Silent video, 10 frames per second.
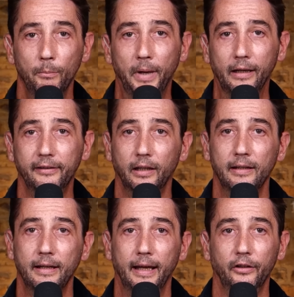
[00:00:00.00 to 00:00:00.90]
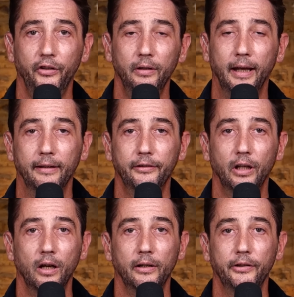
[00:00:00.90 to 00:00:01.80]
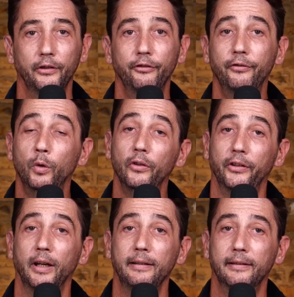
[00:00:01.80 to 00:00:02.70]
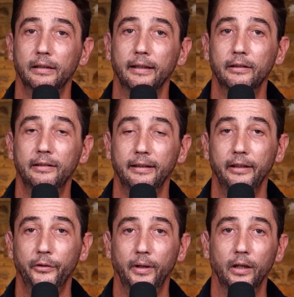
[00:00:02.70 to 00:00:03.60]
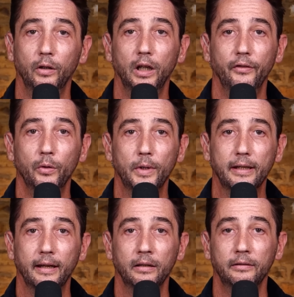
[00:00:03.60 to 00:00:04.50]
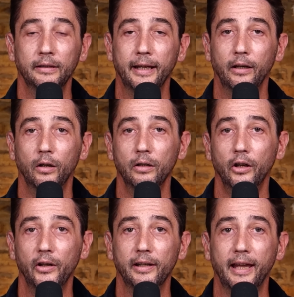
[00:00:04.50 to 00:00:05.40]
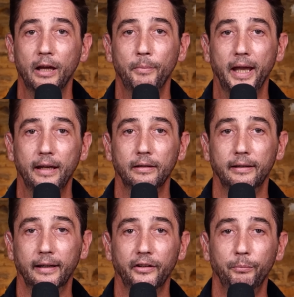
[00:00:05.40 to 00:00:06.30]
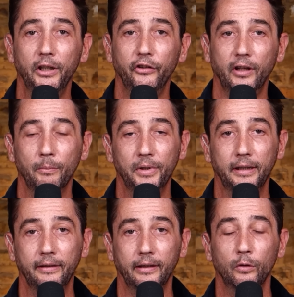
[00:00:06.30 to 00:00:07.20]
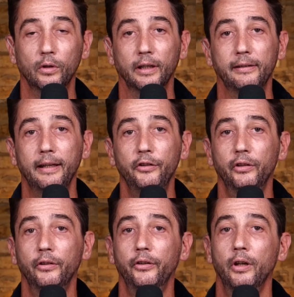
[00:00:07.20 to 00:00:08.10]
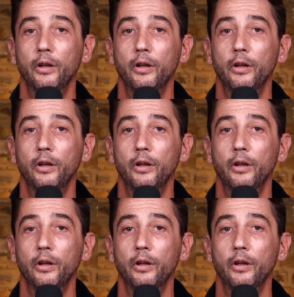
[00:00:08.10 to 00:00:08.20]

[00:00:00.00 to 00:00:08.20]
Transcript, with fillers: Palestine Action has targeted four sites connected to Israel over the weekend in their ongoing campaign against British companies and organisations